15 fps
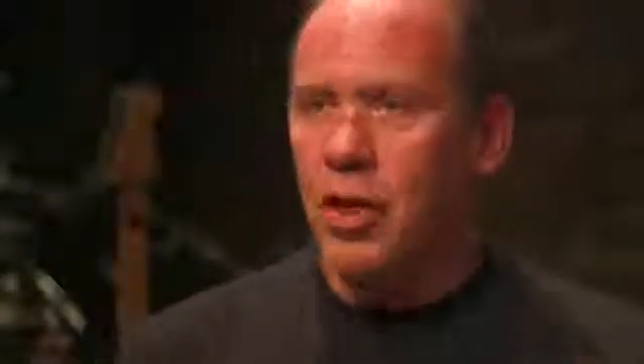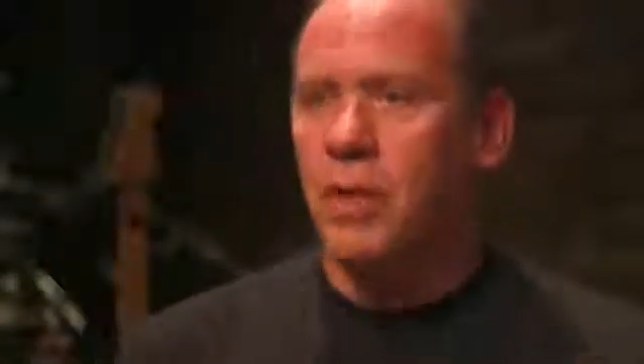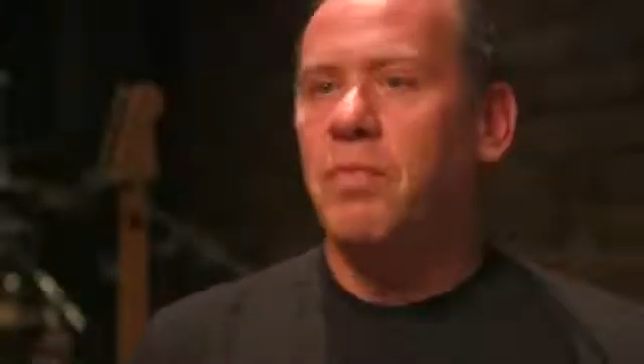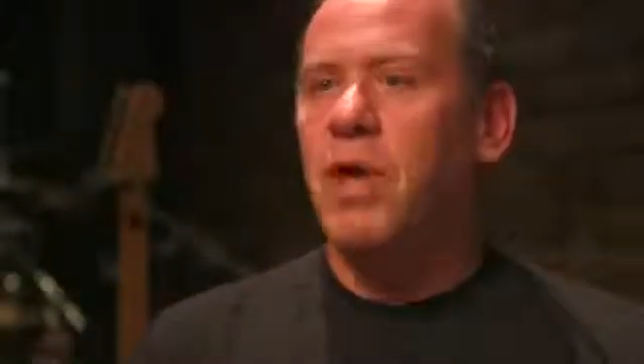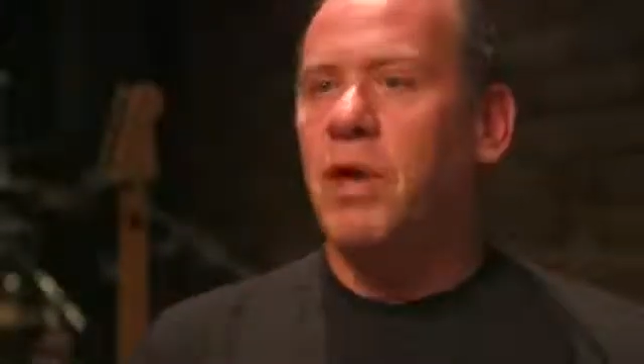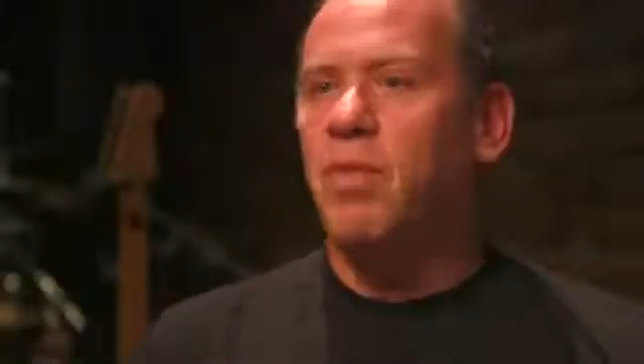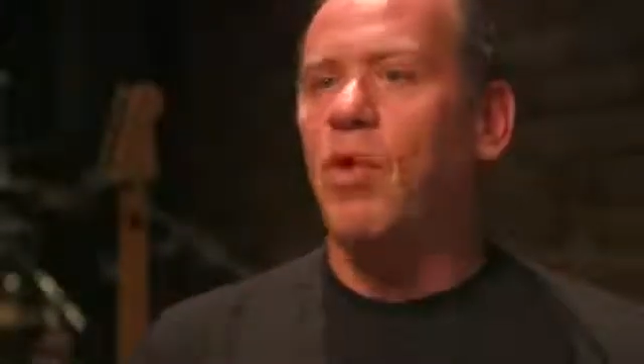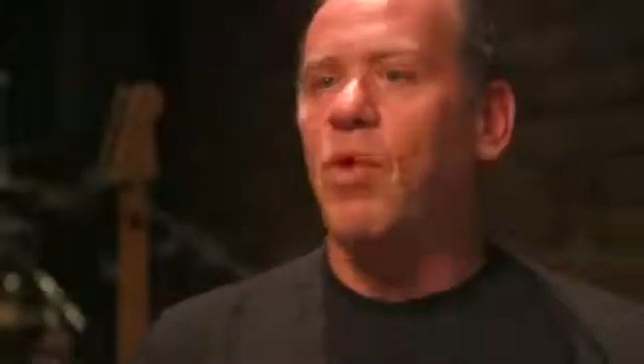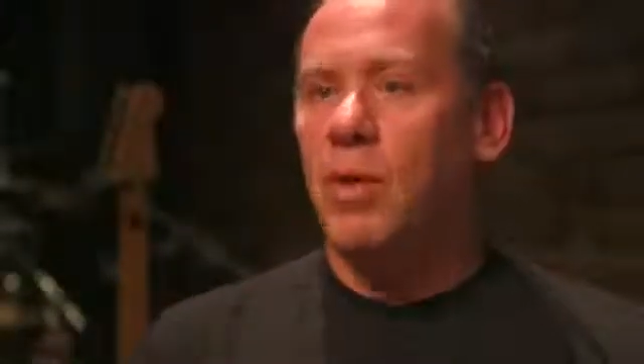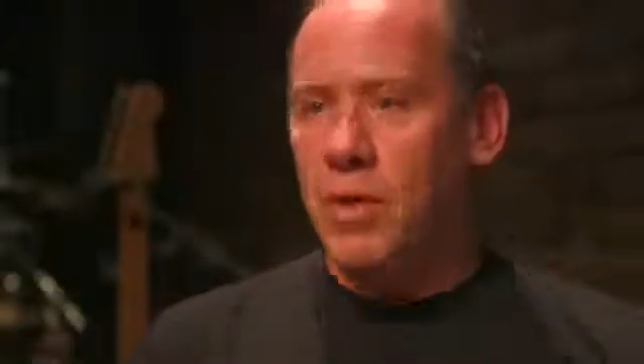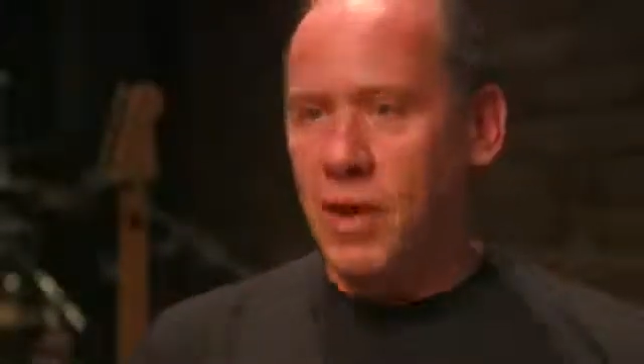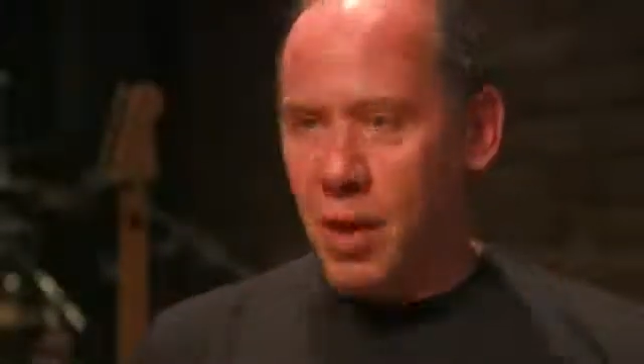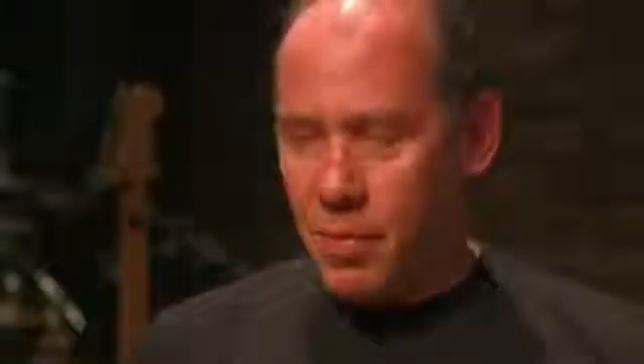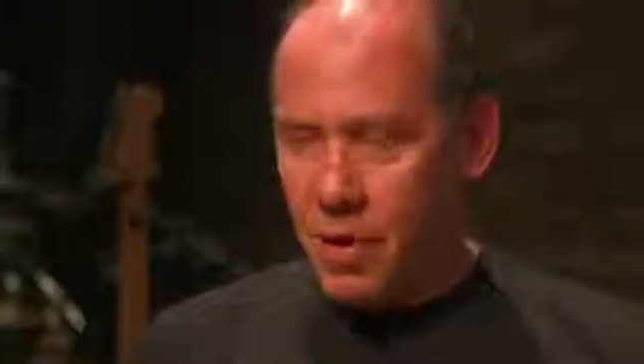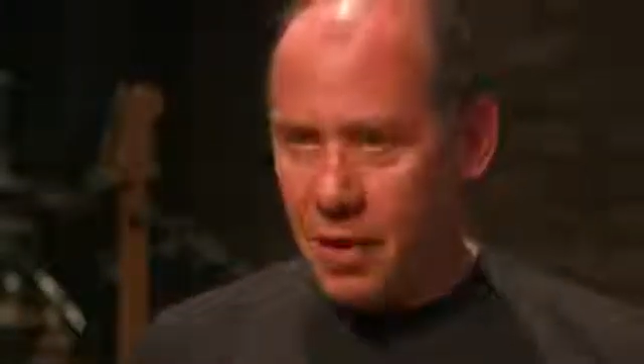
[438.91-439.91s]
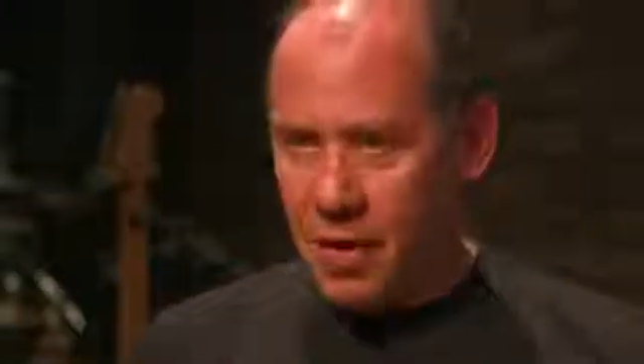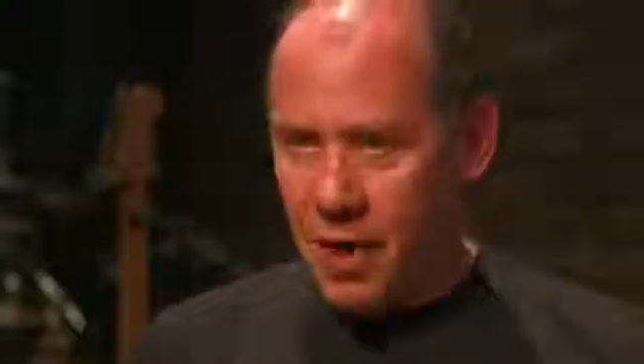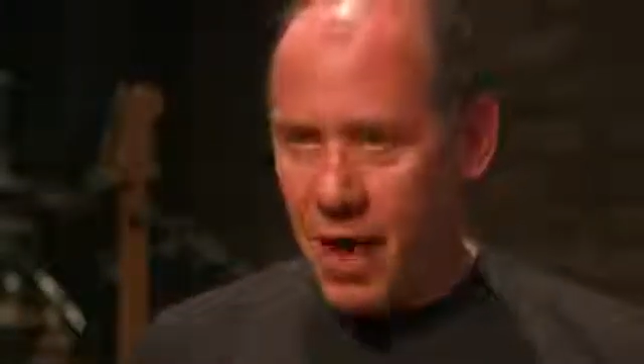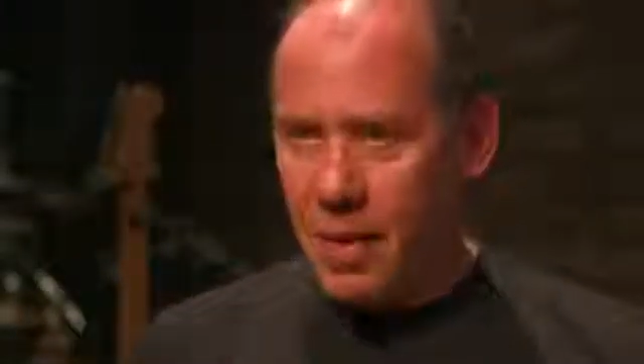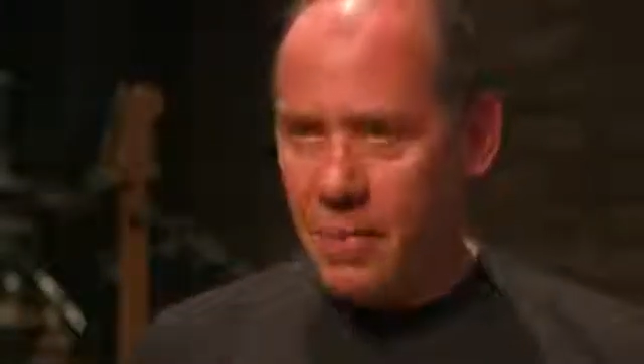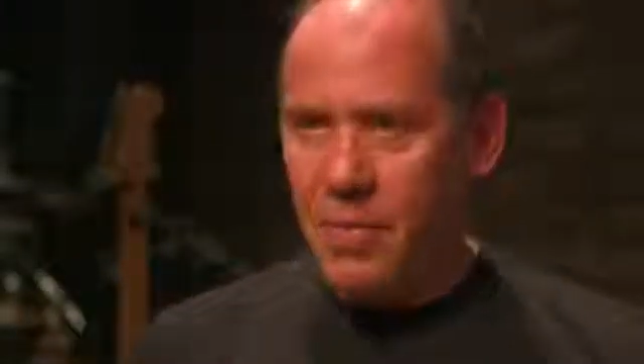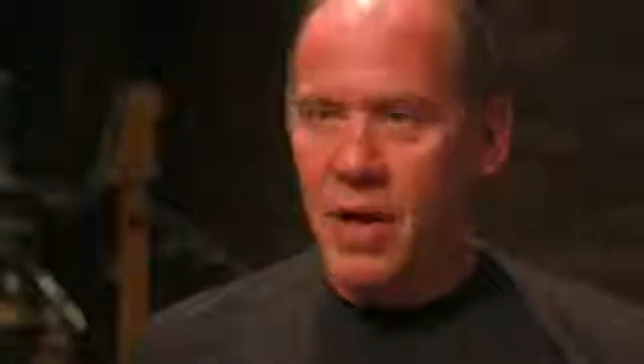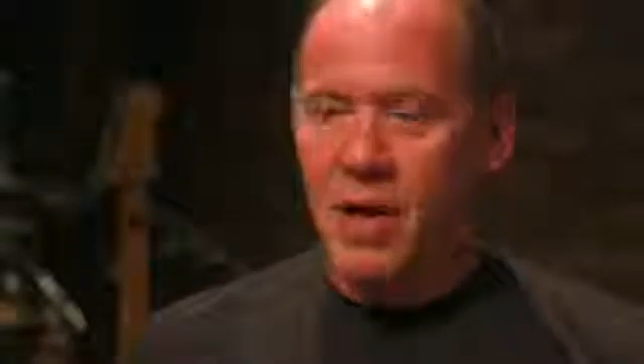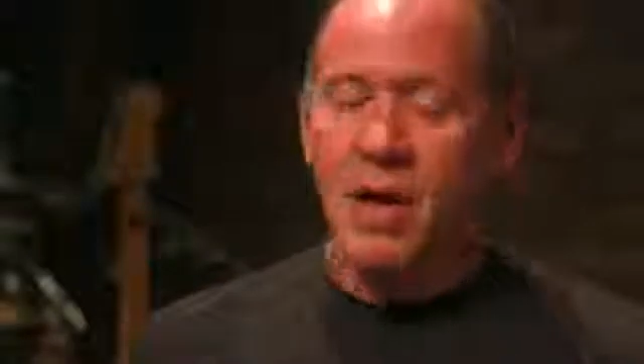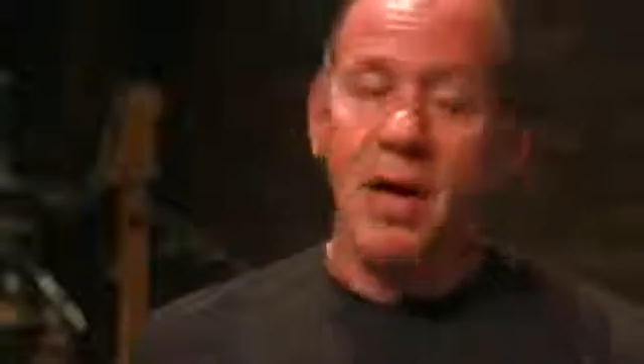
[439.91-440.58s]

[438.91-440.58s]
that people would come on time,